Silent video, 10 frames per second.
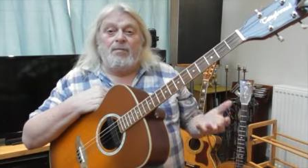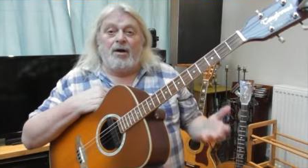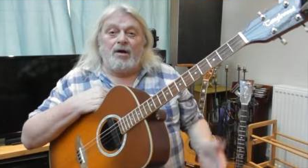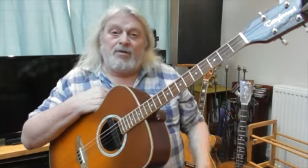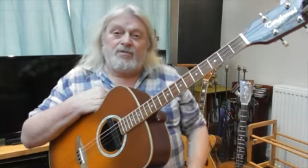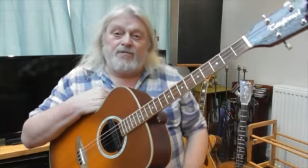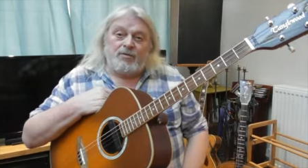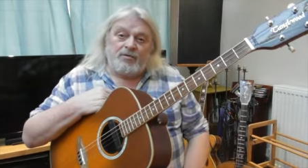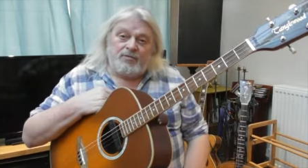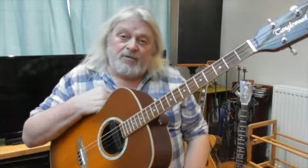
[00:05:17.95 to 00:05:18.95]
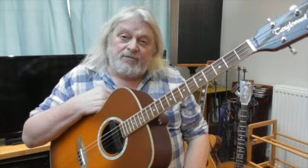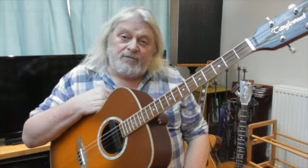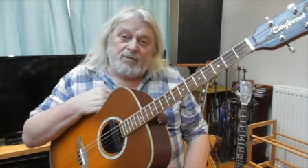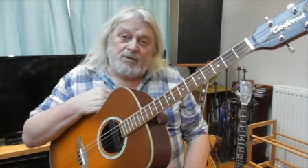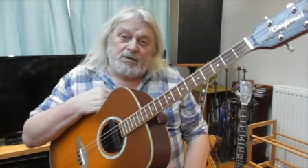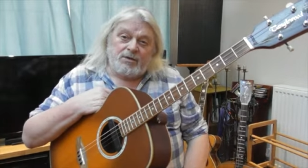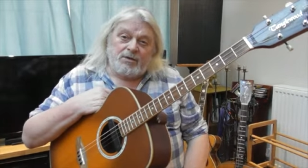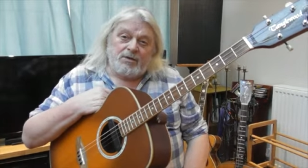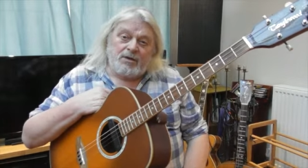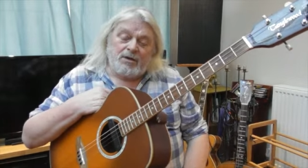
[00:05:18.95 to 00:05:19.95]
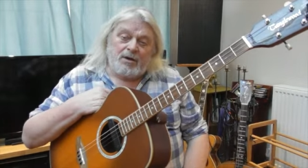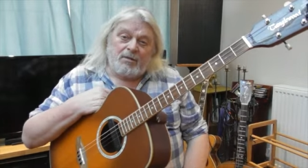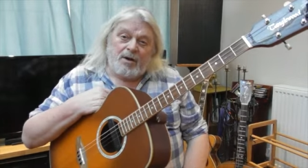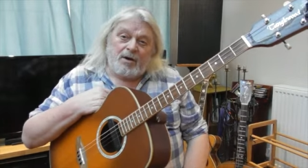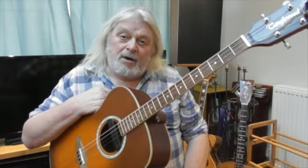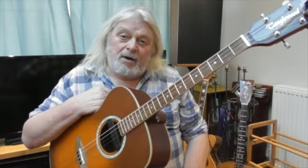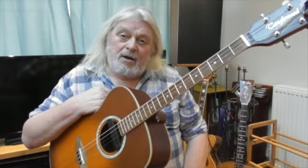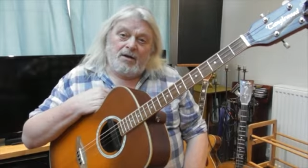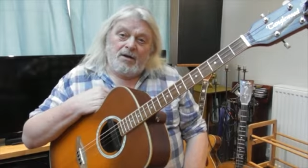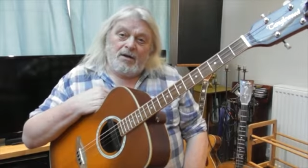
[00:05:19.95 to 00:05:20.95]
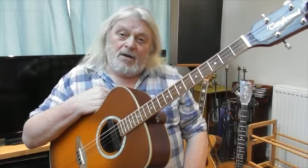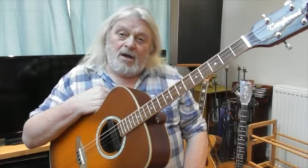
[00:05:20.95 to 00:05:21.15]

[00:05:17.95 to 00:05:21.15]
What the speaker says: part of the folk revival in America.